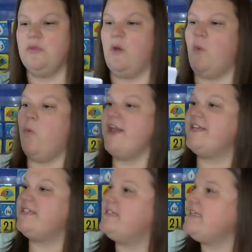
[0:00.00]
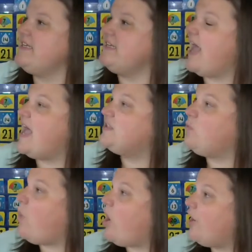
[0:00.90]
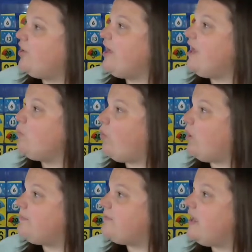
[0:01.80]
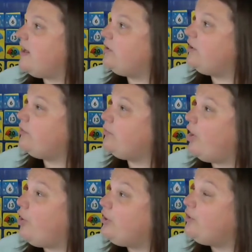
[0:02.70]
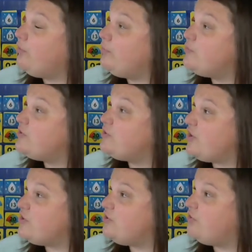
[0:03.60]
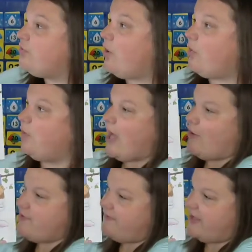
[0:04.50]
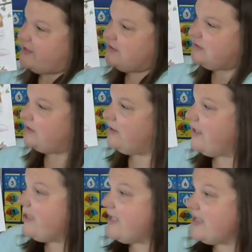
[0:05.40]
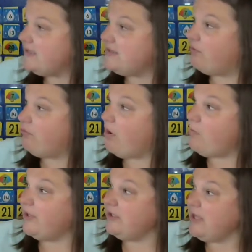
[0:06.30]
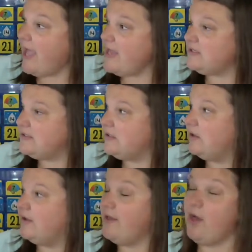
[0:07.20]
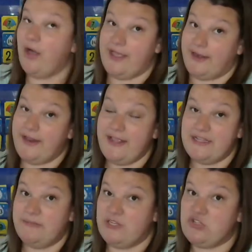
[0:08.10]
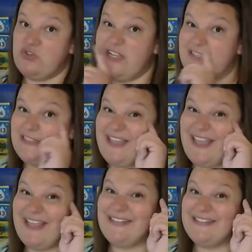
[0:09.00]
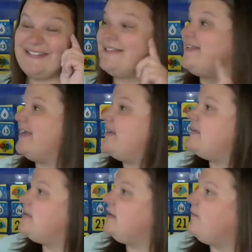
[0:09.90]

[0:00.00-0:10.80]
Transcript: When a seed has water and warmth and a little root starts to grow out of it. Is it growing yet? It is, but you just can't see it.